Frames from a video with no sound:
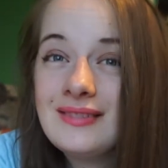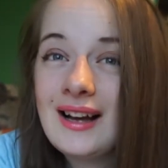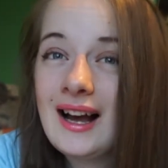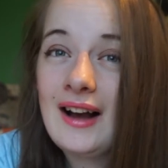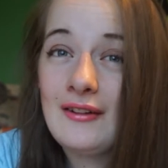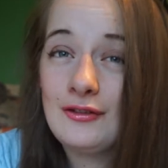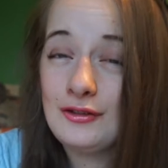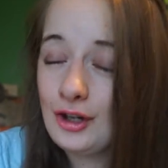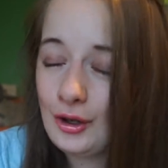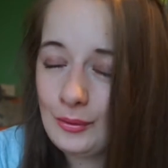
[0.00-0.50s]

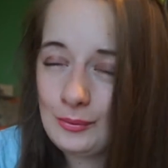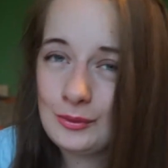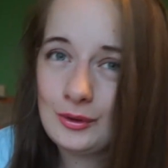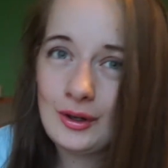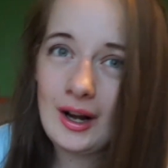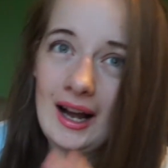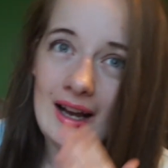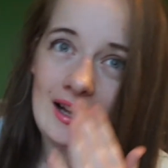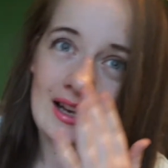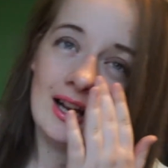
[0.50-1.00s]
I've come
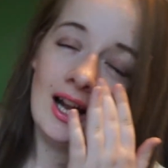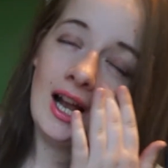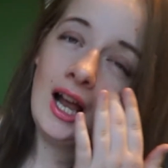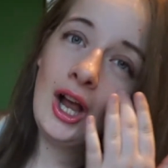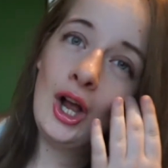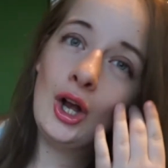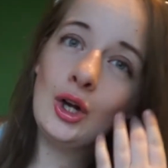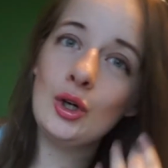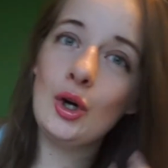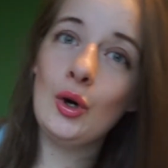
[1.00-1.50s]

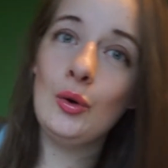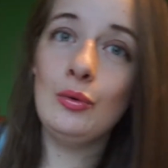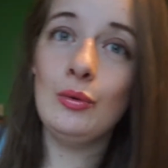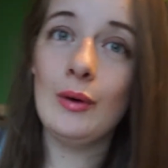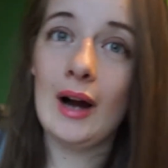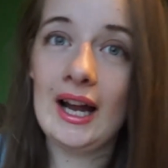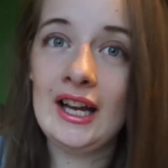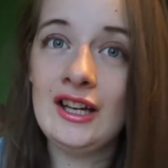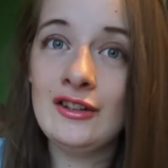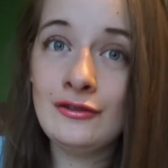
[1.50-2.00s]

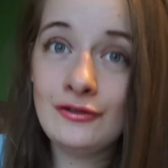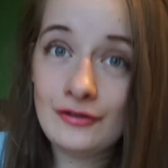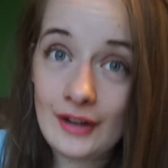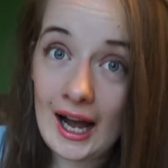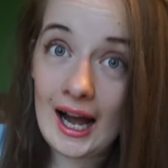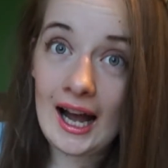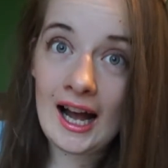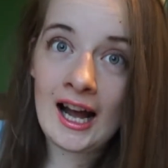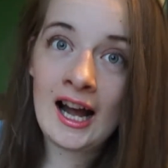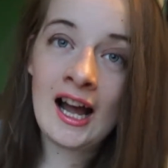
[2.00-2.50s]
quite
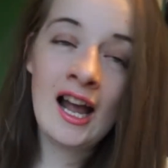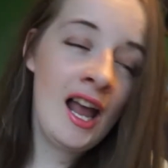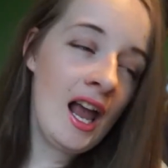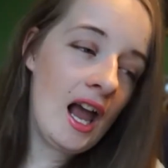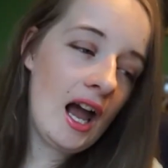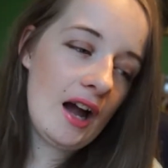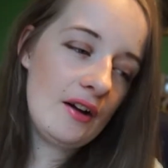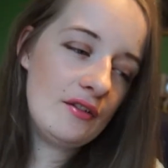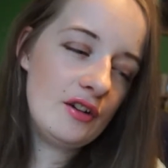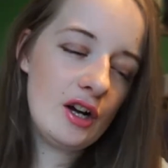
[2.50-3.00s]
far.
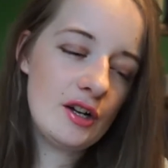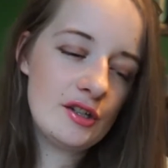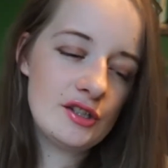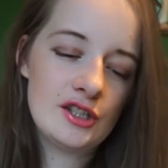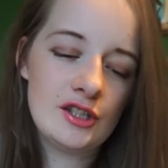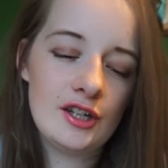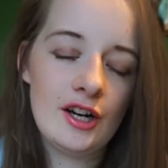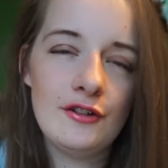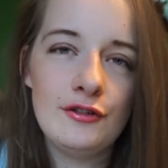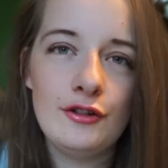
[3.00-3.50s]
I've
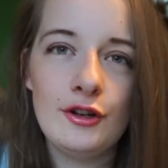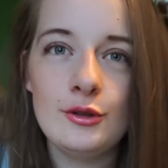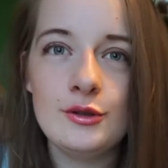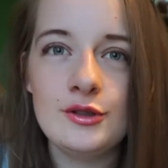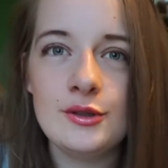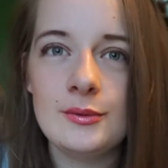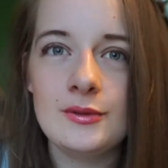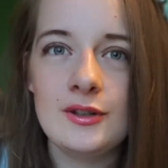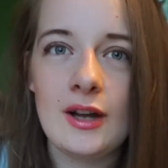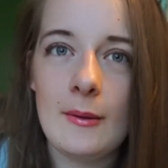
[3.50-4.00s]
also got a few
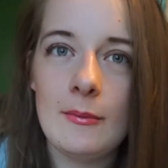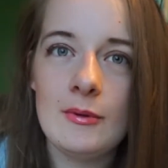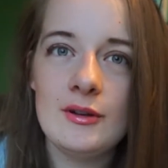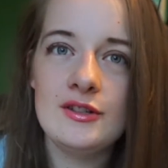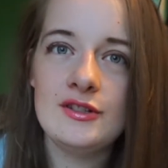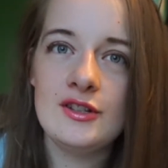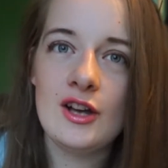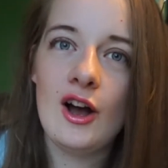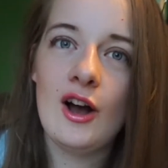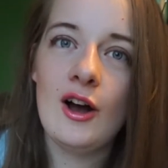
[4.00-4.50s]

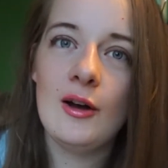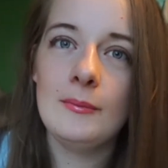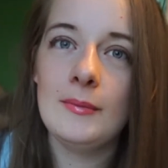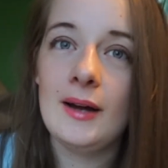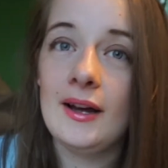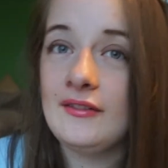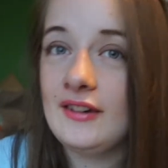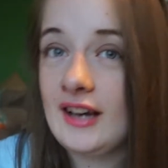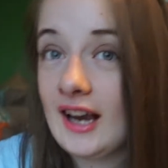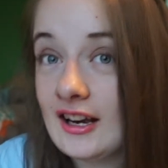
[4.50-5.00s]
subscribers on
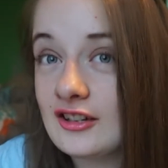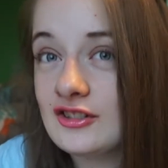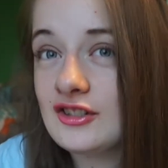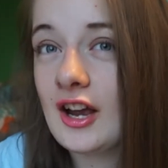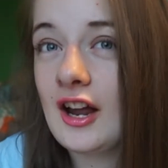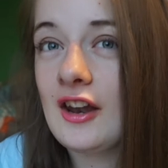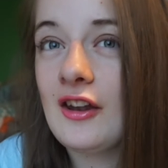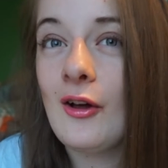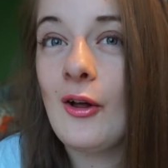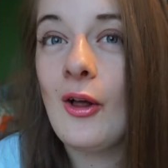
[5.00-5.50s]
my React
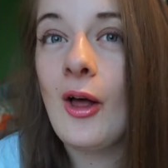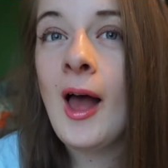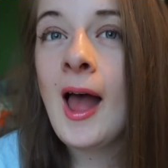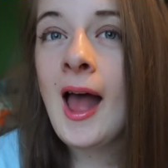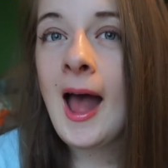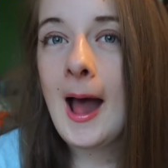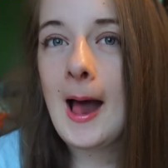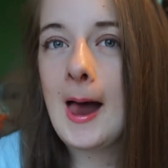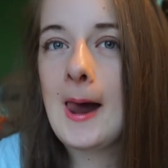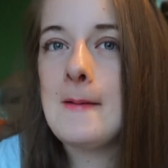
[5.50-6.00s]
channel,
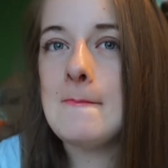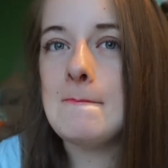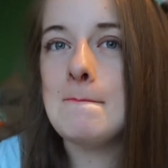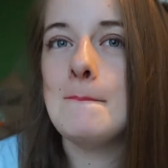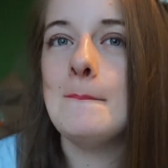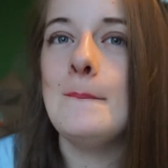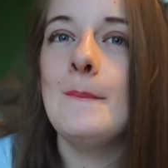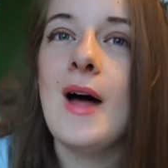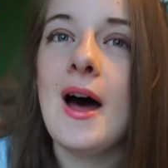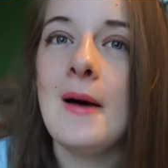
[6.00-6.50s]

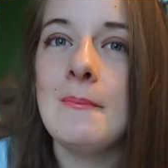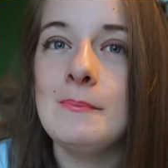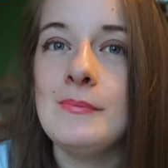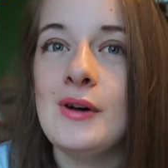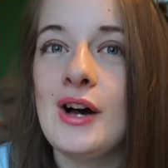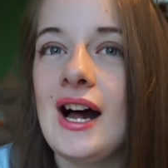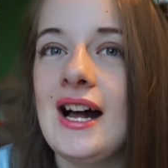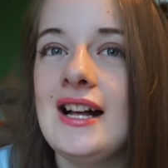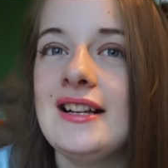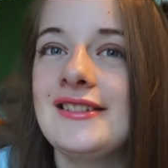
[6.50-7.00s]

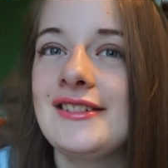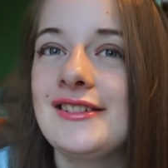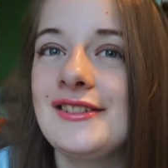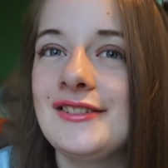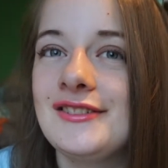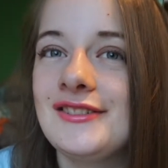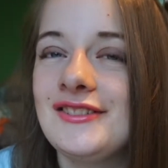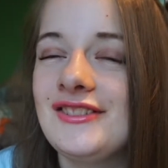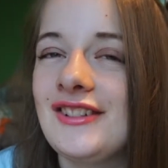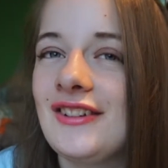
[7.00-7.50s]
but I
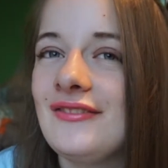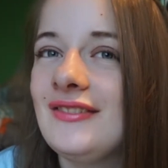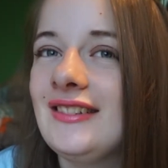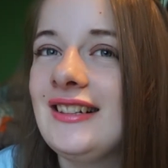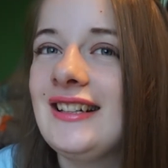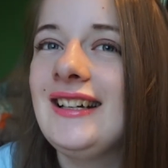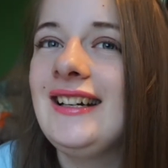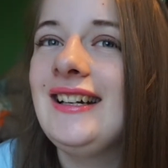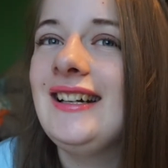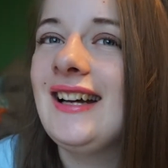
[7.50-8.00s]
don't
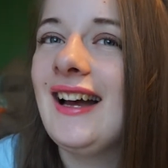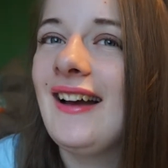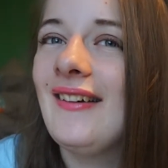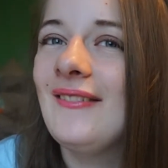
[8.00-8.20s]
generally